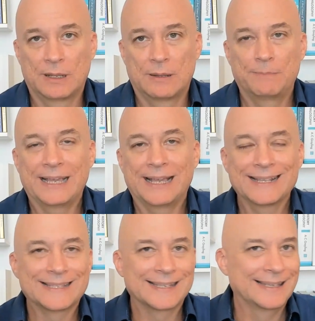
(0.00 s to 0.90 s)

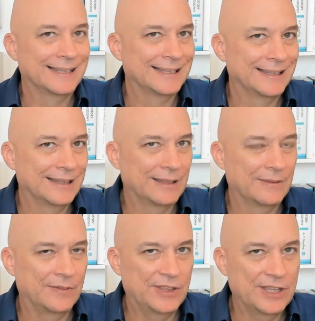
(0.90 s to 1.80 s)
because
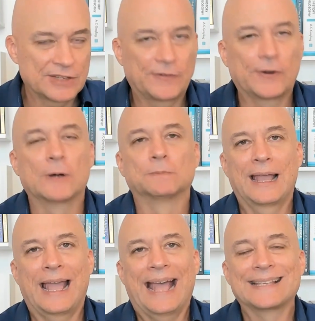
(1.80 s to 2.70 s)
this firm
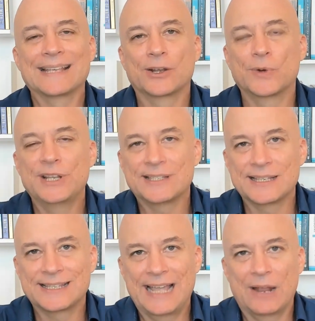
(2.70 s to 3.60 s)
has increased
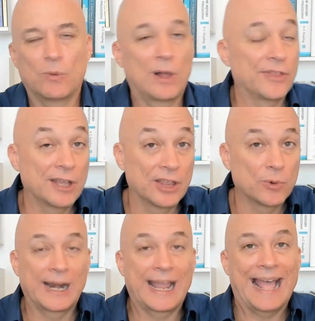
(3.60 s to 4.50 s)
its debt while the other
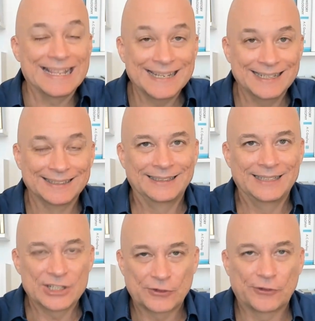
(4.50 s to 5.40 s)
one hasn't,
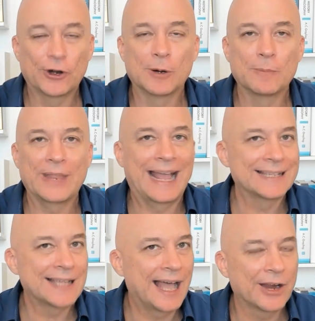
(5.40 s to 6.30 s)
this firm that
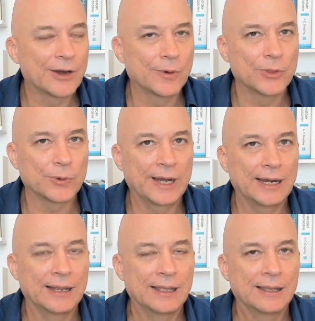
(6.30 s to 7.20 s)
has a higher growth
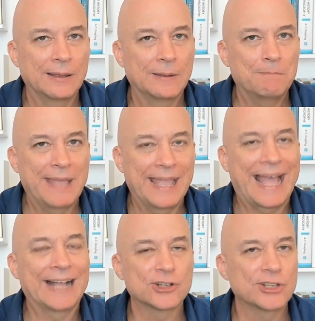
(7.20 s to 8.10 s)
rate may
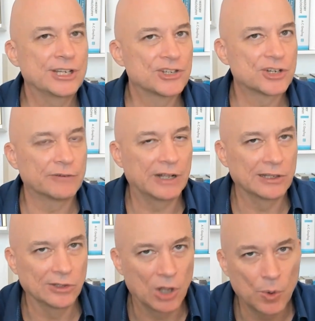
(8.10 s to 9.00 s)
actually deserve a
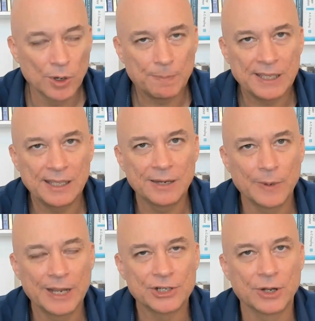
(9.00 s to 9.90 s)
lower PE
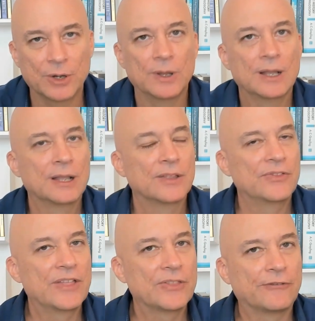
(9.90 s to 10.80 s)
ratio
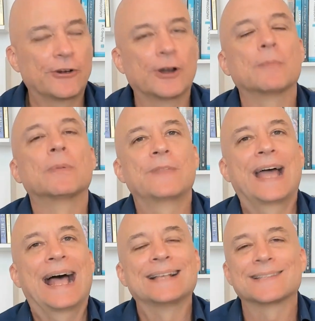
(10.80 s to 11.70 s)
than the firm that
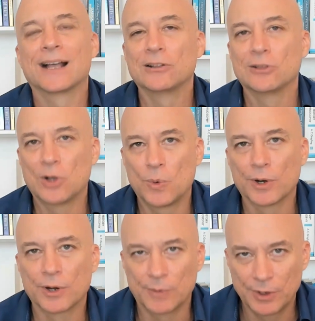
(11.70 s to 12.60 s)
has a
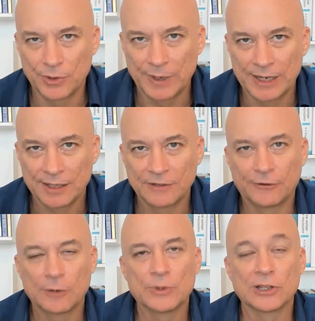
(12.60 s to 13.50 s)
lower growth rate. The
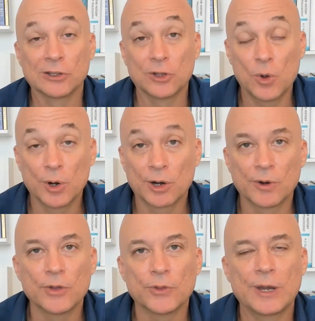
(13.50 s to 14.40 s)
firm with a lower
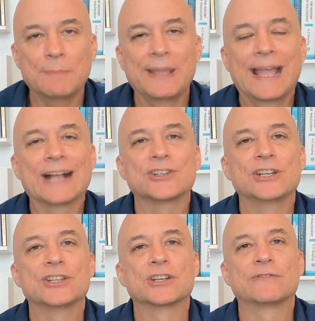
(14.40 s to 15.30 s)
growth rate may actually
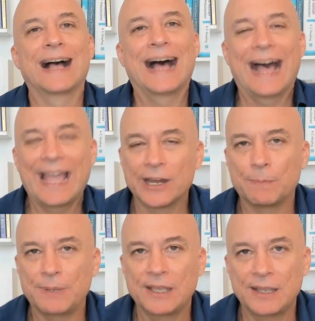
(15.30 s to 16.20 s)
deserve a higher
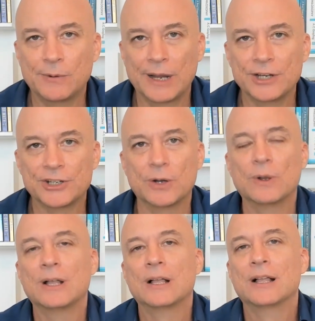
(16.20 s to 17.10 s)
PE ratio
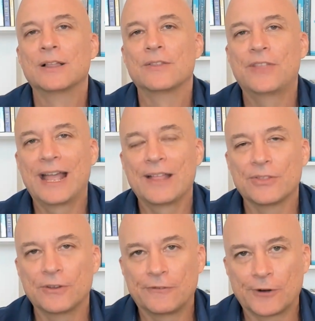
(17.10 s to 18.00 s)

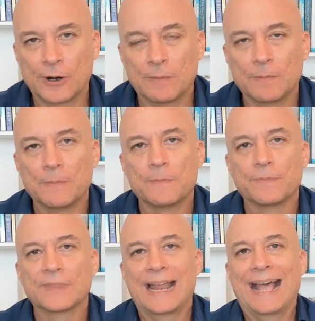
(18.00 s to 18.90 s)
than the firm
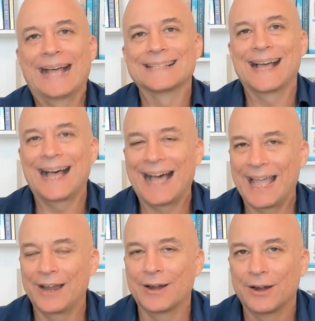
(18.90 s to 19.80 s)
that has a
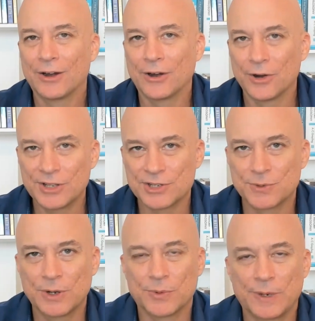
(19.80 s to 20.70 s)
higher earnings
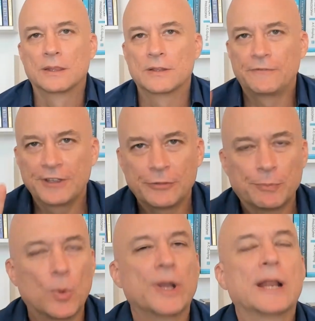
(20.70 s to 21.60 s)
growth rate. The
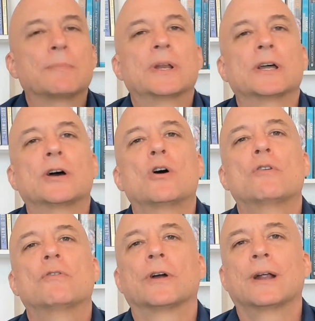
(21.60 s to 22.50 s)
fifth point I'm going to go
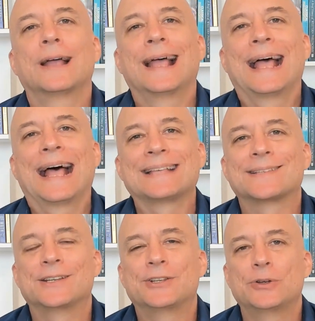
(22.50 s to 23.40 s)
over has
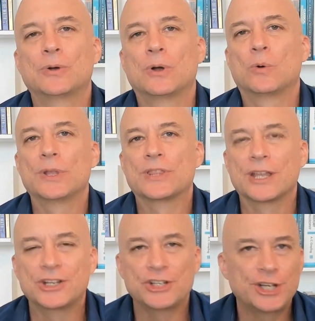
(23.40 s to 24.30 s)
to do
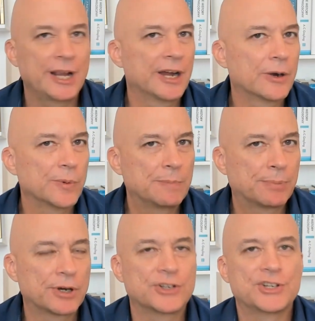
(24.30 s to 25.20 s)
with share
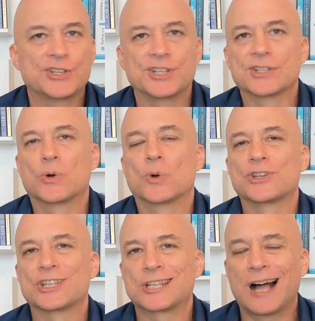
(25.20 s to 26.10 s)
repurchases or
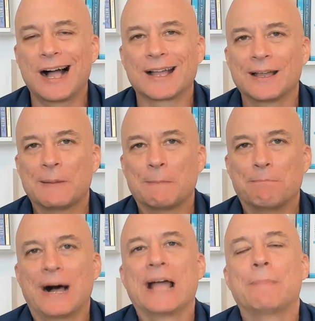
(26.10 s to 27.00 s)
stock
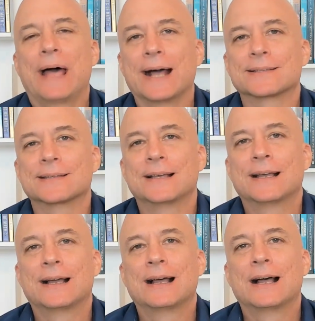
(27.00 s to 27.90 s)
buybacks.
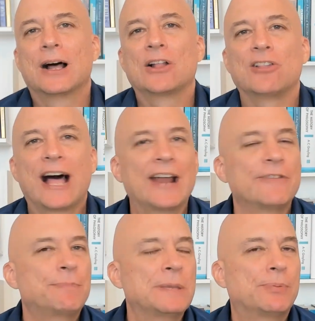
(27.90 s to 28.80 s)
A lot
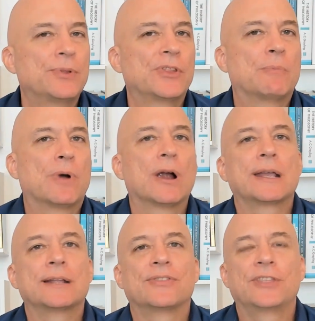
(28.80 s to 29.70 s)
of people in the
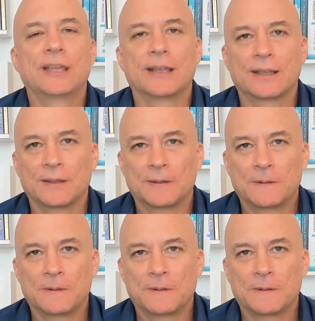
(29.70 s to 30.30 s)
market think